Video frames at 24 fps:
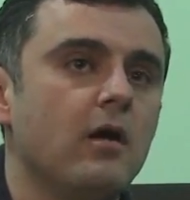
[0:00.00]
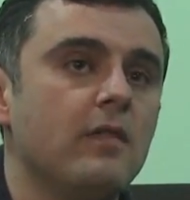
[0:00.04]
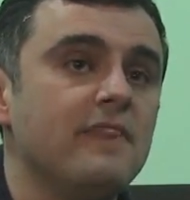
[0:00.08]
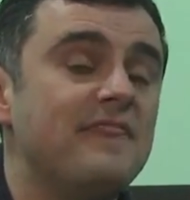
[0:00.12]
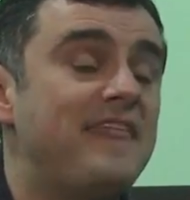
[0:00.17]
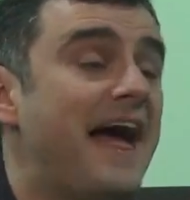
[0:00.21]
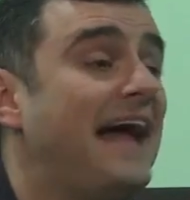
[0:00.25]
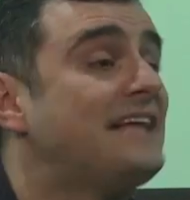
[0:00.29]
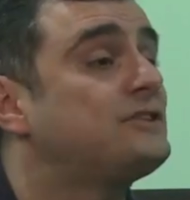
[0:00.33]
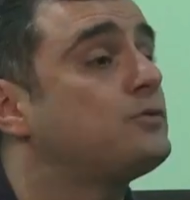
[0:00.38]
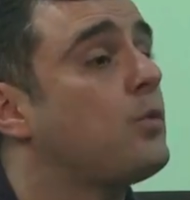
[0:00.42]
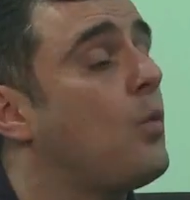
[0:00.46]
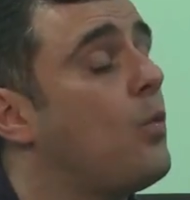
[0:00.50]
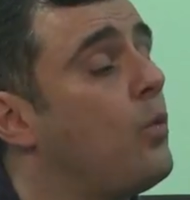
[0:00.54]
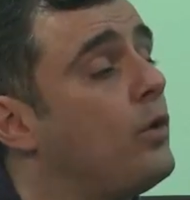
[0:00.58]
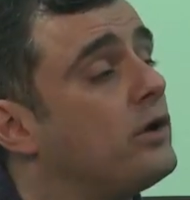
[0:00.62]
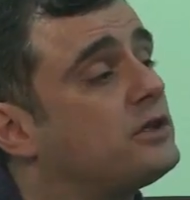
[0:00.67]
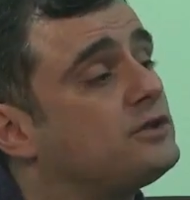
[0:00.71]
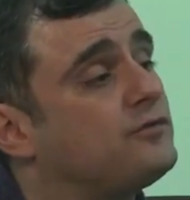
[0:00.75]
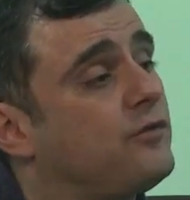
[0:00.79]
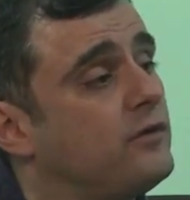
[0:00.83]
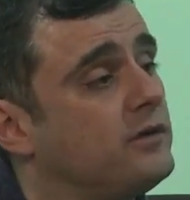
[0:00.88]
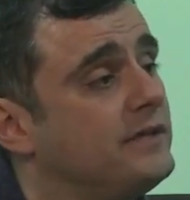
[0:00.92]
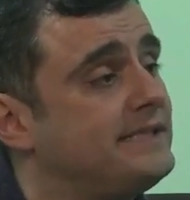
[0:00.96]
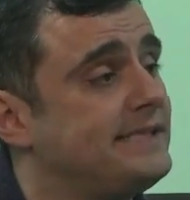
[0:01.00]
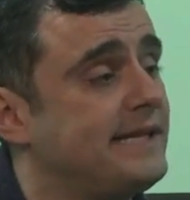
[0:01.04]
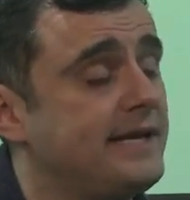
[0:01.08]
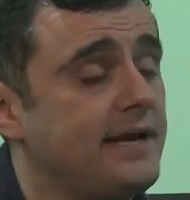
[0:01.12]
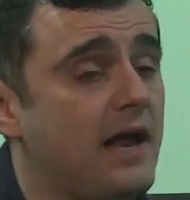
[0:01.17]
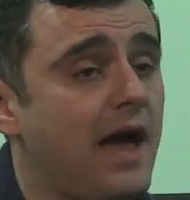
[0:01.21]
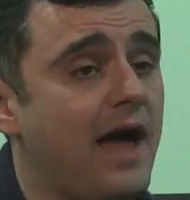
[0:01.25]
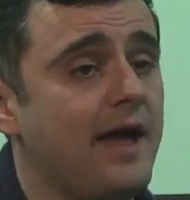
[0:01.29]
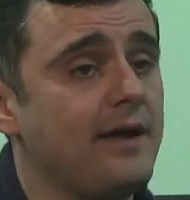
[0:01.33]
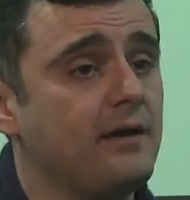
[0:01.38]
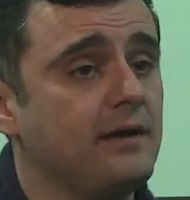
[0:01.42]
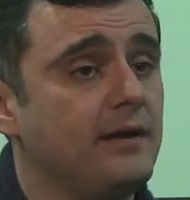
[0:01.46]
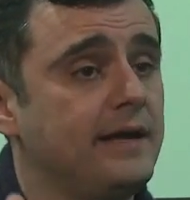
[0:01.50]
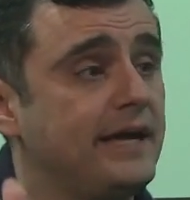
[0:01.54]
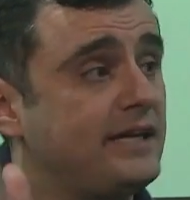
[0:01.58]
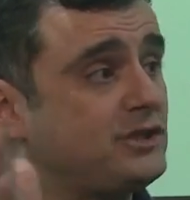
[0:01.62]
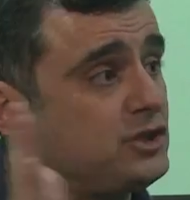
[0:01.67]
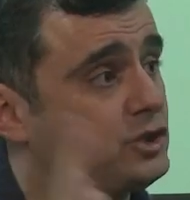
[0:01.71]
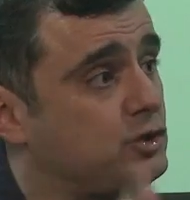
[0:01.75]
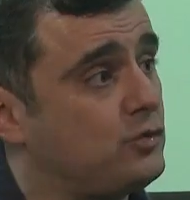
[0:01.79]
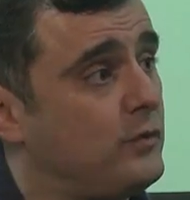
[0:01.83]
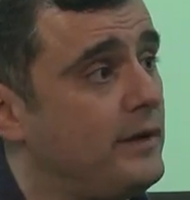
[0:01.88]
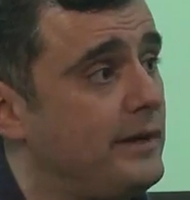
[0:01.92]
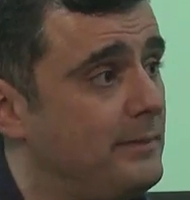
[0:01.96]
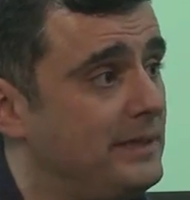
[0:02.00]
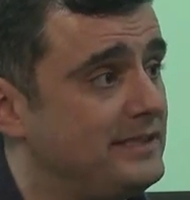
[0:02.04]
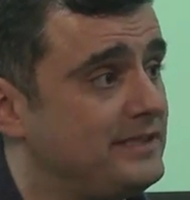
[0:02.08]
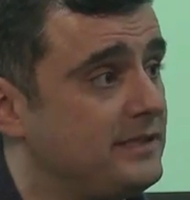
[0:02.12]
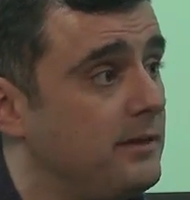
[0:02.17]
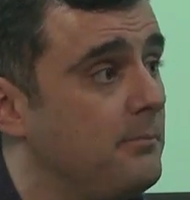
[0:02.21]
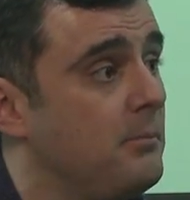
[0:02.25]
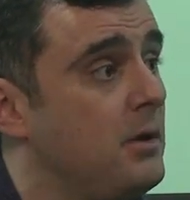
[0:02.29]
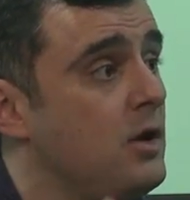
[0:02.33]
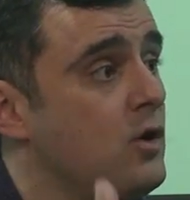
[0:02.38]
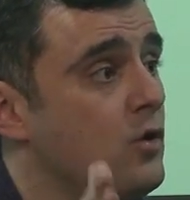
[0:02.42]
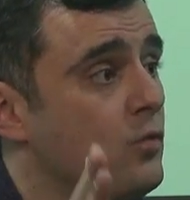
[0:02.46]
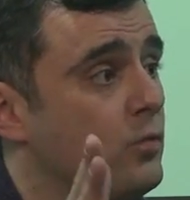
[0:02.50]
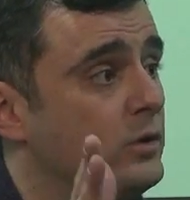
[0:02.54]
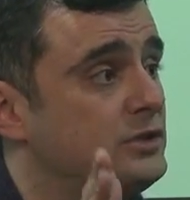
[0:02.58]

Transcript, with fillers: that's what works for Lizzie and I, extremism,